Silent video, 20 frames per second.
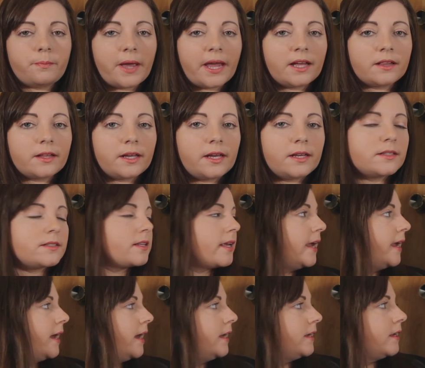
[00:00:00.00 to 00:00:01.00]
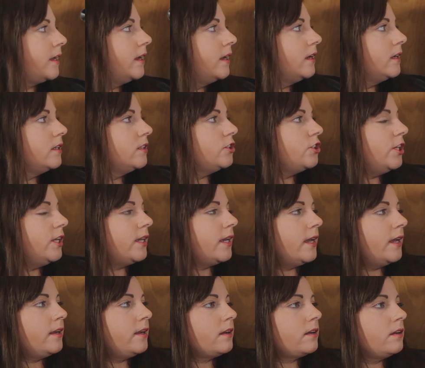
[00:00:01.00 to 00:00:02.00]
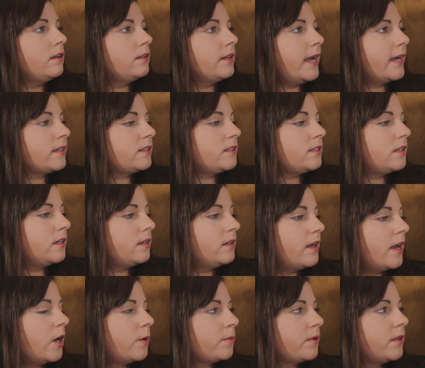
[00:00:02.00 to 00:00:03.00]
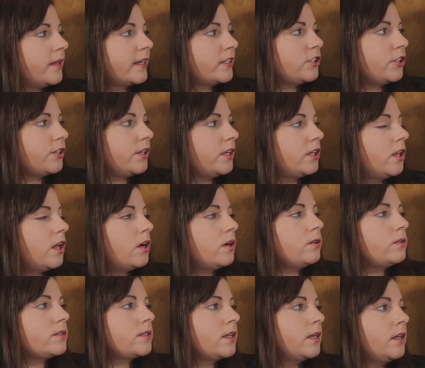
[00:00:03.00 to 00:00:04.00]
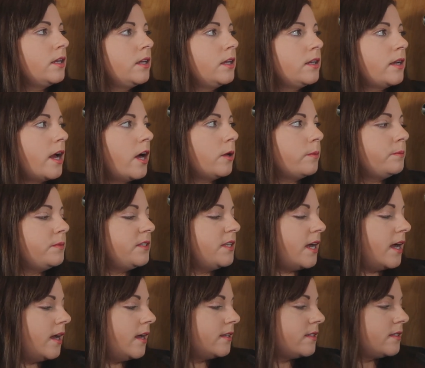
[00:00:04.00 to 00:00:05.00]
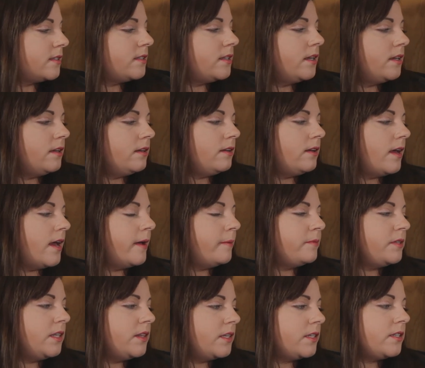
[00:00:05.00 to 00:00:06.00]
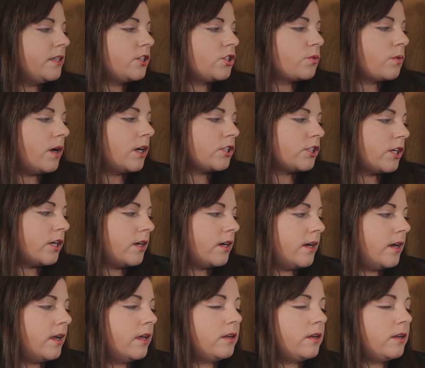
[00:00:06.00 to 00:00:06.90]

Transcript: Bailey's, and she can collect, help collect dirty clothes, help dust, empty the dishwasher,